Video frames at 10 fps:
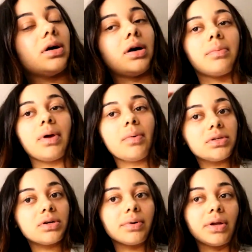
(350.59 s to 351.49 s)
That way
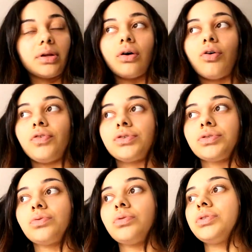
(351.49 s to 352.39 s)
it's all ready to go for
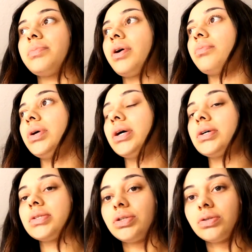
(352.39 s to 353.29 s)
school tomorrow
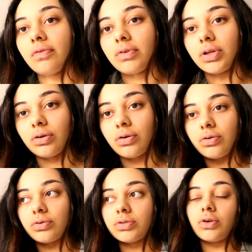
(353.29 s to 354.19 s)
because I do have
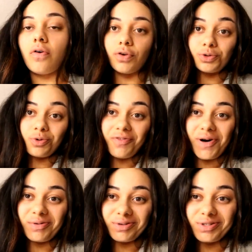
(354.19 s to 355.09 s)
clinicals for 12
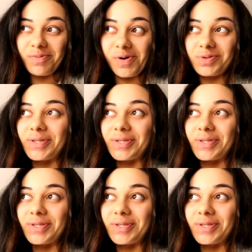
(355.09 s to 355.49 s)
hours tomorrow.